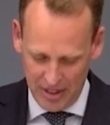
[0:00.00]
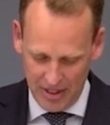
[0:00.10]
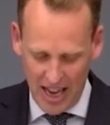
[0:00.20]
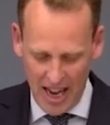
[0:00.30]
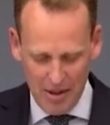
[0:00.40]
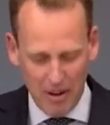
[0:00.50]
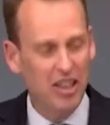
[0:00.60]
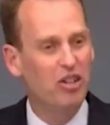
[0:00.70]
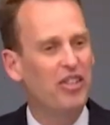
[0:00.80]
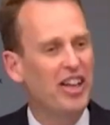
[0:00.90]
They
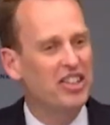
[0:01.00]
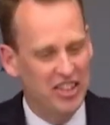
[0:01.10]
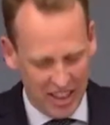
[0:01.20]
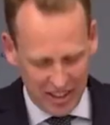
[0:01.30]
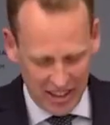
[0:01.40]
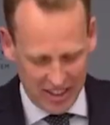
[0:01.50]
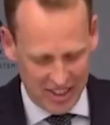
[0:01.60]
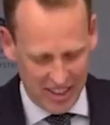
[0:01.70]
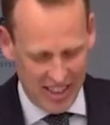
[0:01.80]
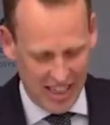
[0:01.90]
might not necessarily
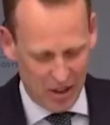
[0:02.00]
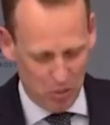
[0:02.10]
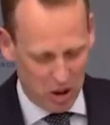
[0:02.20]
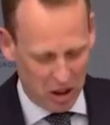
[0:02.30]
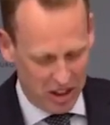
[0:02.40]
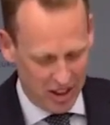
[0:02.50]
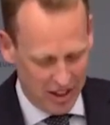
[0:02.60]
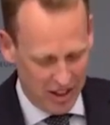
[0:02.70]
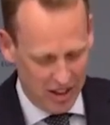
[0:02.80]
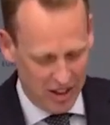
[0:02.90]
see their work
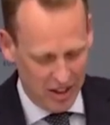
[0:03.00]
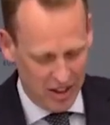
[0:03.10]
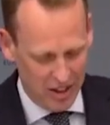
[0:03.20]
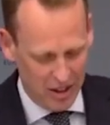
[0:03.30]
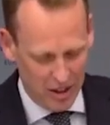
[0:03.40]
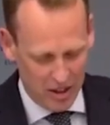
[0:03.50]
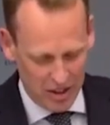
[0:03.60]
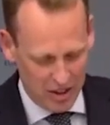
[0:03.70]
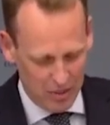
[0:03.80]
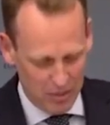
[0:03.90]

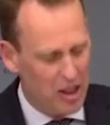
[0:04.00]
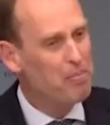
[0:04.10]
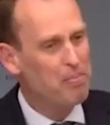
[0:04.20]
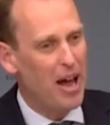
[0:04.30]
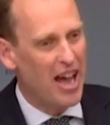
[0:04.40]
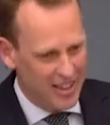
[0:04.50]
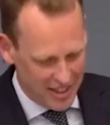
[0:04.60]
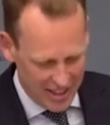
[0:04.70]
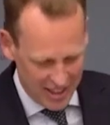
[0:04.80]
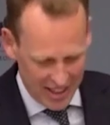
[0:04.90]
with a
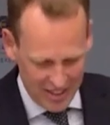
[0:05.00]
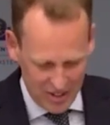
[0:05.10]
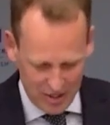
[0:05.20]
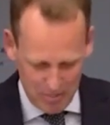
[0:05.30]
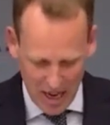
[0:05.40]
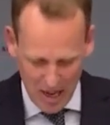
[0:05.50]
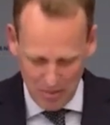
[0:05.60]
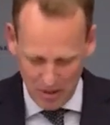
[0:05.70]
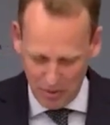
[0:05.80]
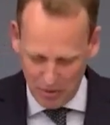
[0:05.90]
pen and
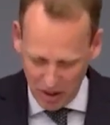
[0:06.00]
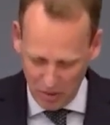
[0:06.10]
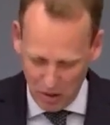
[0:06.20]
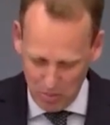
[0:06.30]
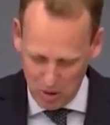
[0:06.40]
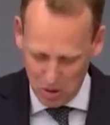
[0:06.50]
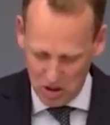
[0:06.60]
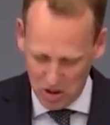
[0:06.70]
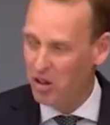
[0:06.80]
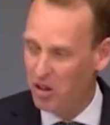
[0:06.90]
paper in front of a
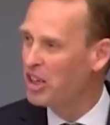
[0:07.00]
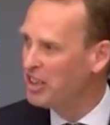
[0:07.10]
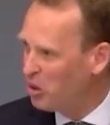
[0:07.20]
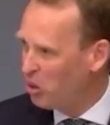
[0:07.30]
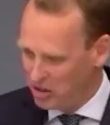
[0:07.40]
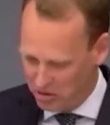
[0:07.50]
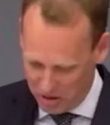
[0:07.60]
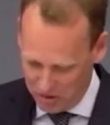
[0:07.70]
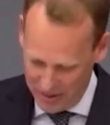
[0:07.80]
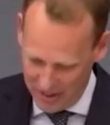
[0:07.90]
computer or in the
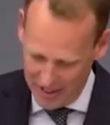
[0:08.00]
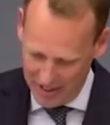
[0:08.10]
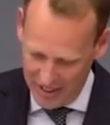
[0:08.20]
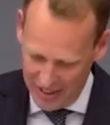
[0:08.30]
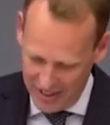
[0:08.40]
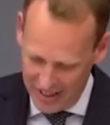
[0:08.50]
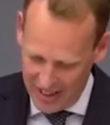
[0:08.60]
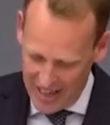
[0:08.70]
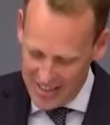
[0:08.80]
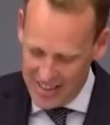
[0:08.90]
courtroom
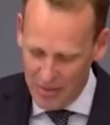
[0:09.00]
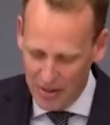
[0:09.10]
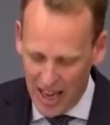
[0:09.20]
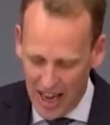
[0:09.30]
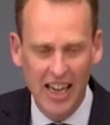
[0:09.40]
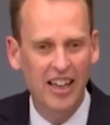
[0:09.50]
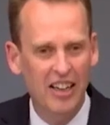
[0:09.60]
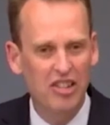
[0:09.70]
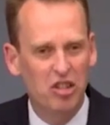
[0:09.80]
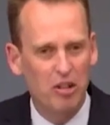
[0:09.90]
as having a
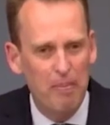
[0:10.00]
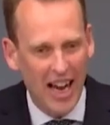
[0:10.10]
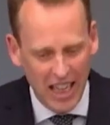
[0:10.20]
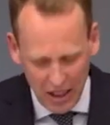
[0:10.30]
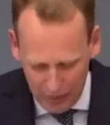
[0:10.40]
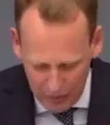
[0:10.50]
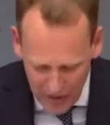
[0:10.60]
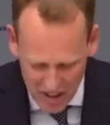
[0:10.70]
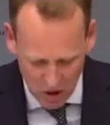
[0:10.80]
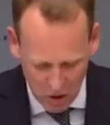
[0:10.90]
dramatic
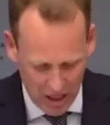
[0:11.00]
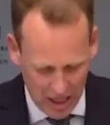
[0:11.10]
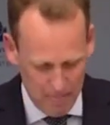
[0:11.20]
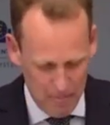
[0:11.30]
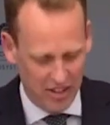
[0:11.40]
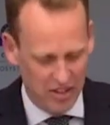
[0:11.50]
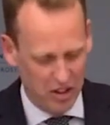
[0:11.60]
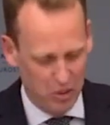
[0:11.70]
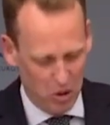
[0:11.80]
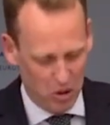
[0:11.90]
physical impact
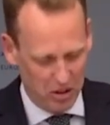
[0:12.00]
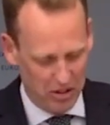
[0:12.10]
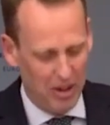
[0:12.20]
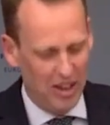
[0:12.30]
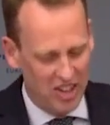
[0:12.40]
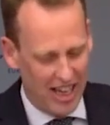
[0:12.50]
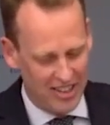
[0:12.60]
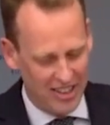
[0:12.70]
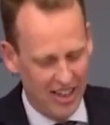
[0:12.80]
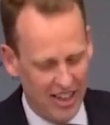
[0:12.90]
on the world, much
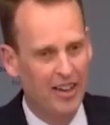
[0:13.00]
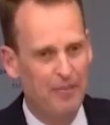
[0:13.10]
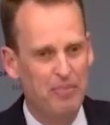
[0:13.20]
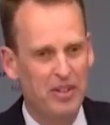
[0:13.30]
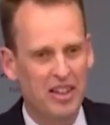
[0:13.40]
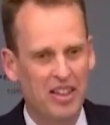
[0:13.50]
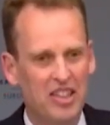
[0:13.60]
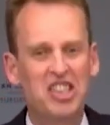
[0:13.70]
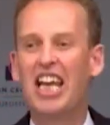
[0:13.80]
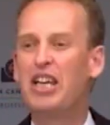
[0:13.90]
less
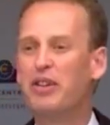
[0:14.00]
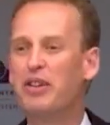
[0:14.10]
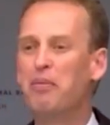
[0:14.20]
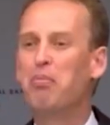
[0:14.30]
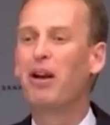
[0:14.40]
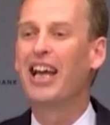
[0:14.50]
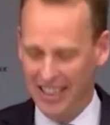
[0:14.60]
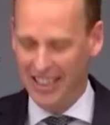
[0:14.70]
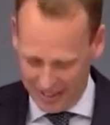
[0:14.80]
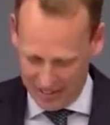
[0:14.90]
saving the planet.